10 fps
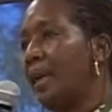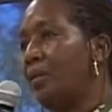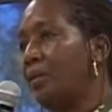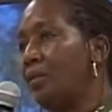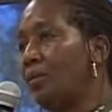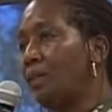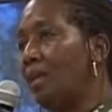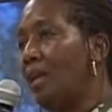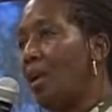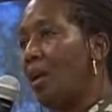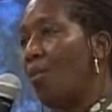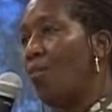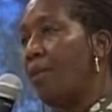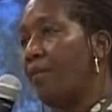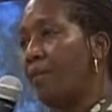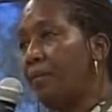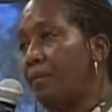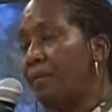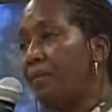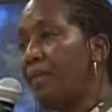Absolutely. One of
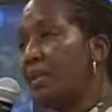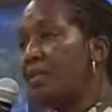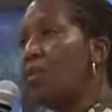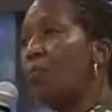the things that